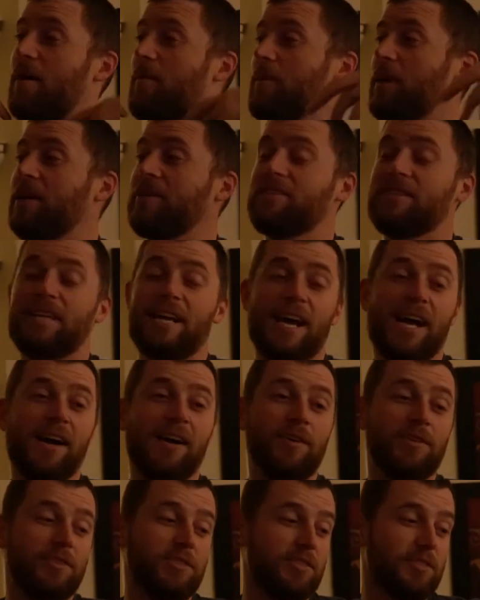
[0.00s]
Amazing
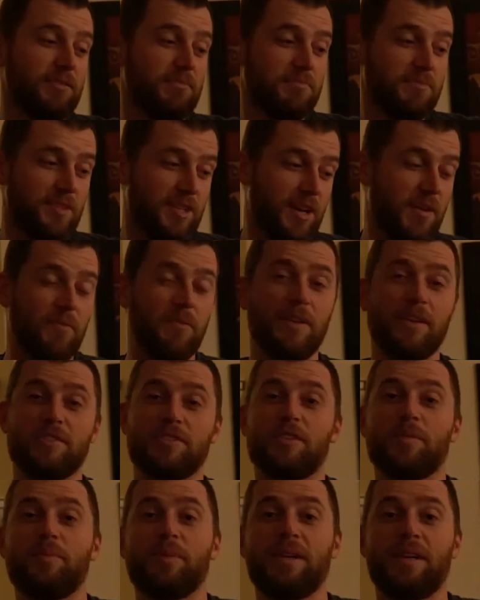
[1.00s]
house, comfy
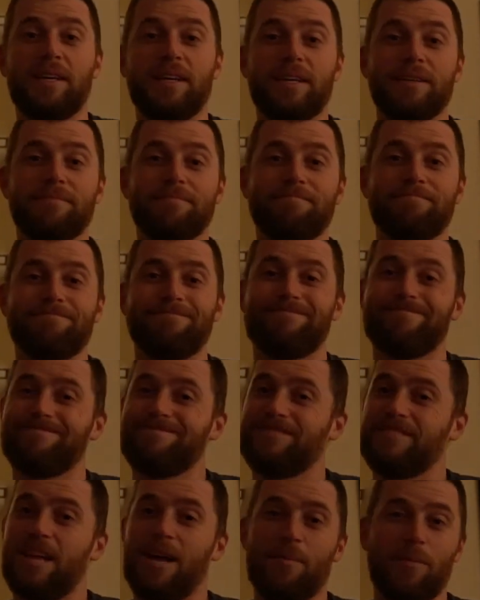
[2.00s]
as could be.
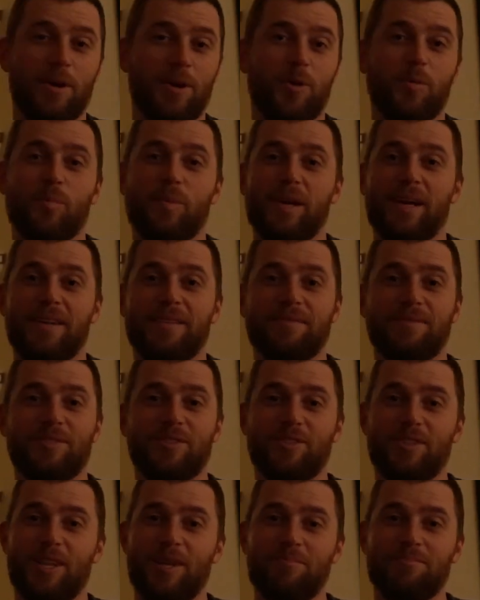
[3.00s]
Not my own bed.
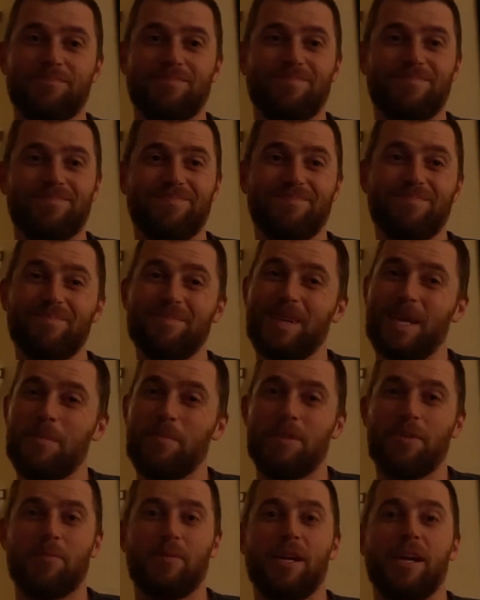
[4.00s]
Slept
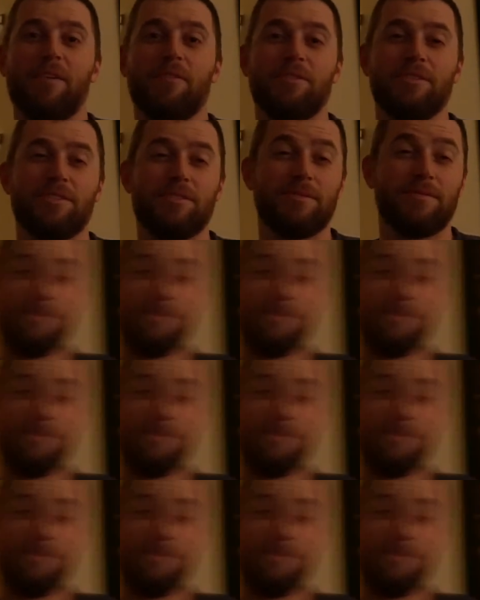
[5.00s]
maybe three hours.